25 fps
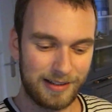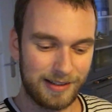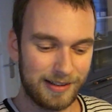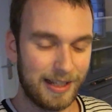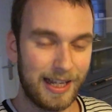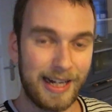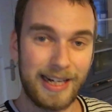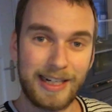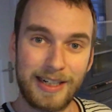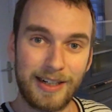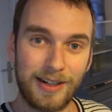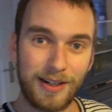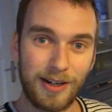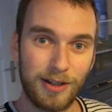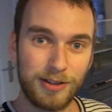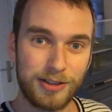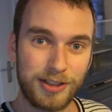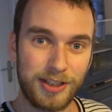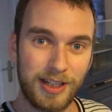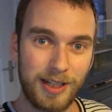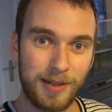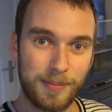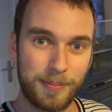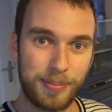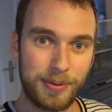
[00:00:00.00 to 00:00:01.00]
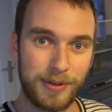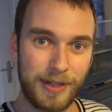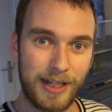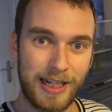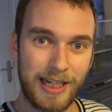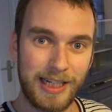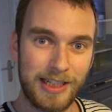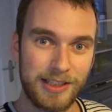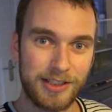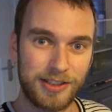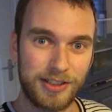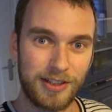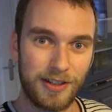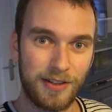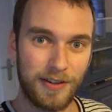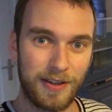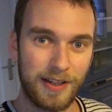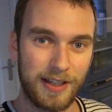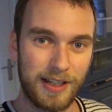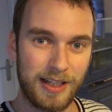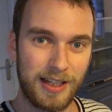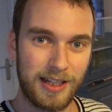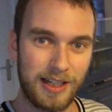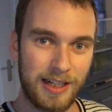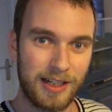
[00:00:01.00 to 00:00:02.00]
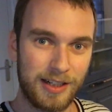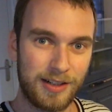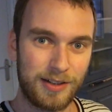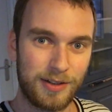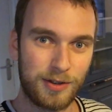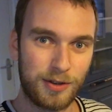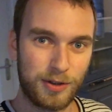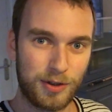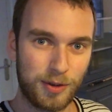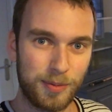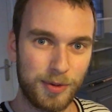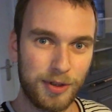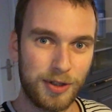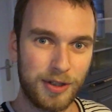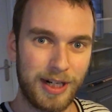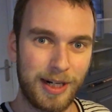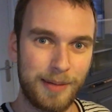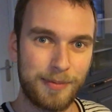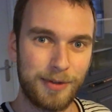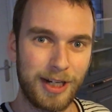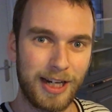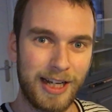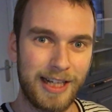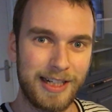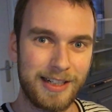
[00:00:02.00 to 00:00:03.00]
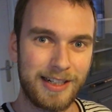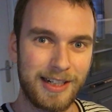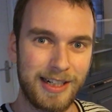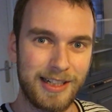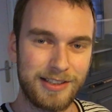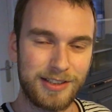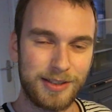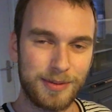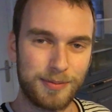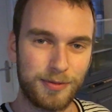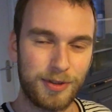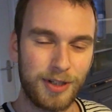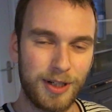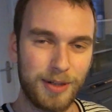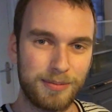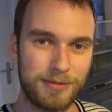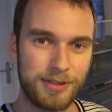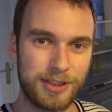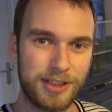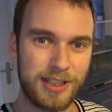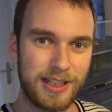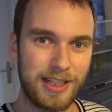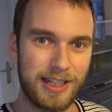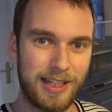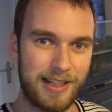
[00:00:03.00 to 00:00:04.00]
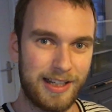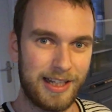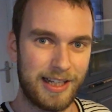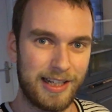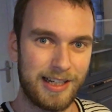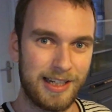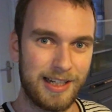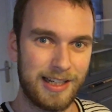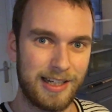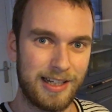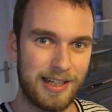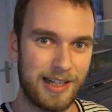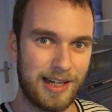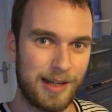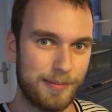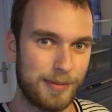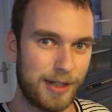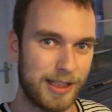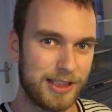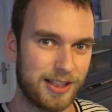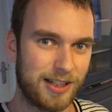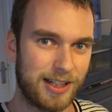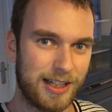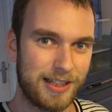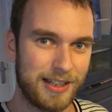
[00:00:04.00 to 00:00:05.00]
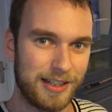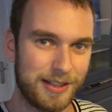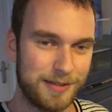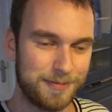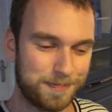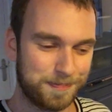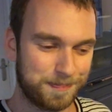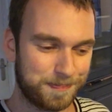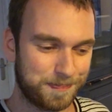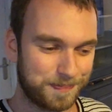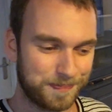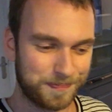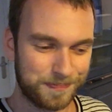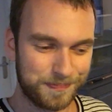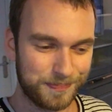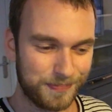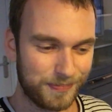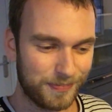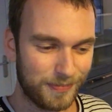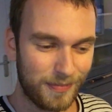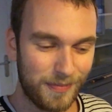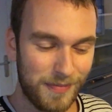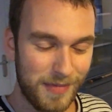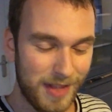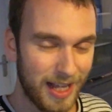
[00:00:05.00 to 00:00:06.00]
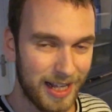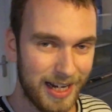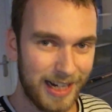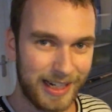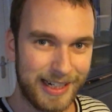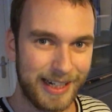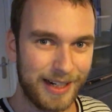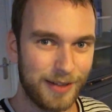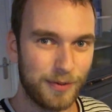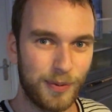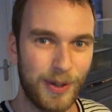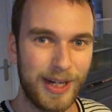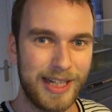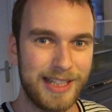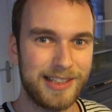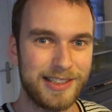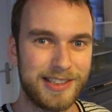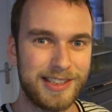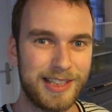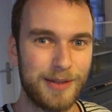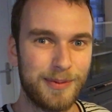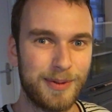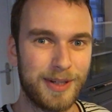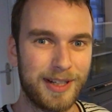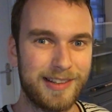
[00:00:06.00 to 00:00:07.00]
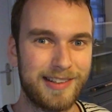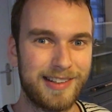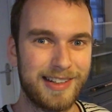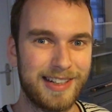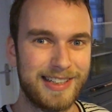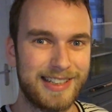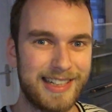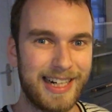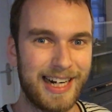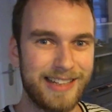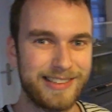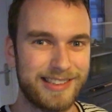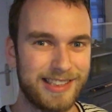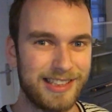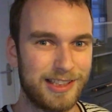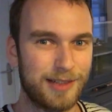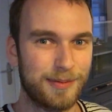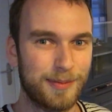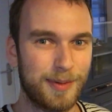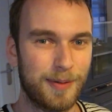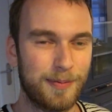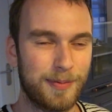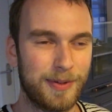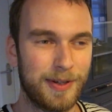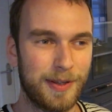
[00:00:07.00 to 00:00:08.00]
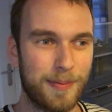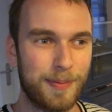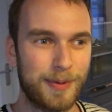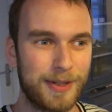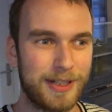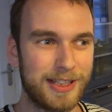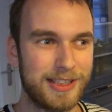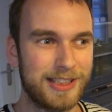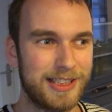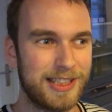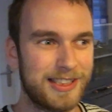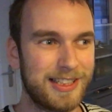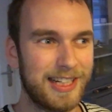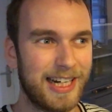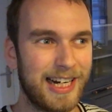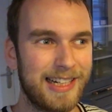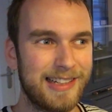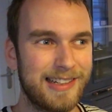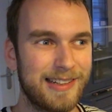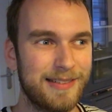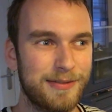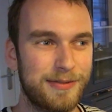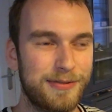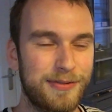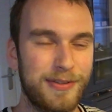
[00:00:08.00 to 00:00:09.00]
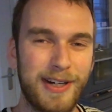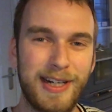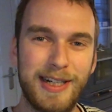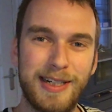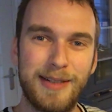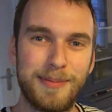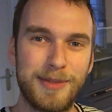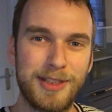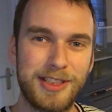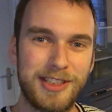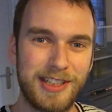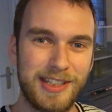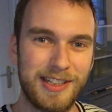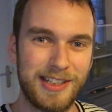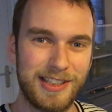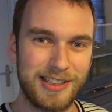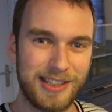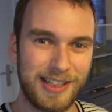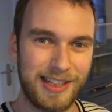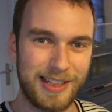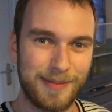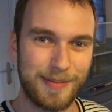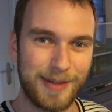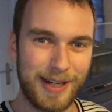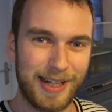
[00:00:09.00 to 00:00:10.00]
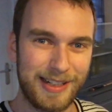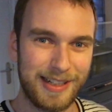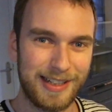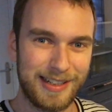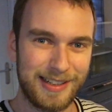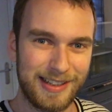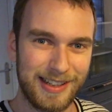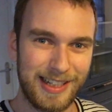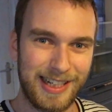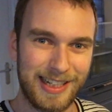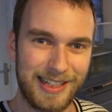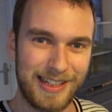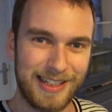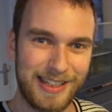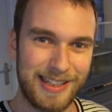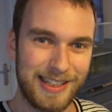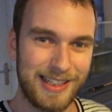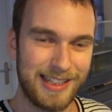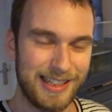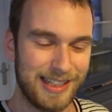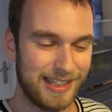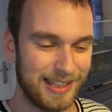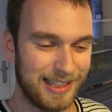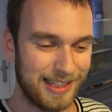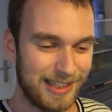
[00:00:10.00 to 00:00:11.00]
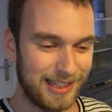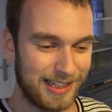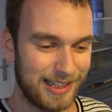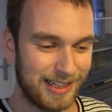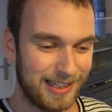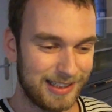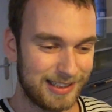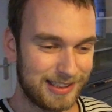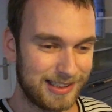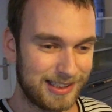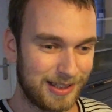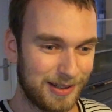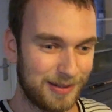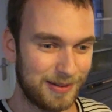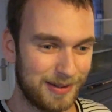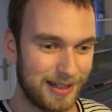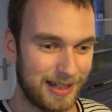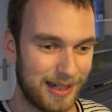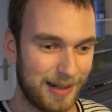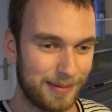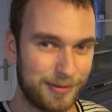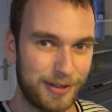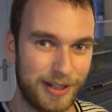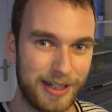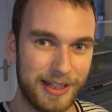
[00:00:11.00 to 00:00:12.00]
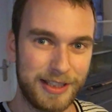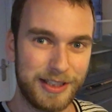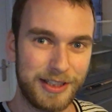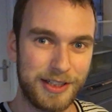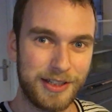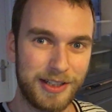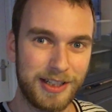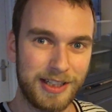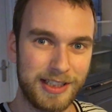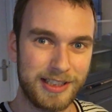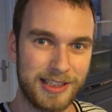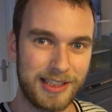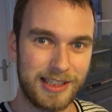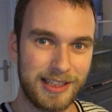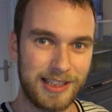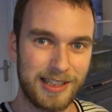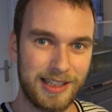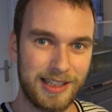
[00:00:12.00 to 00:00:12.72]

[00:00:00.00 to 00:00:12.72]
Then I can close it up and install the Commodore emulator and some ROMs, and then uh, I'm basically done and I can't wait to see what uh, Chaos has come up with because he's acting very mysteriously about it lately. So uh, I'm very curious.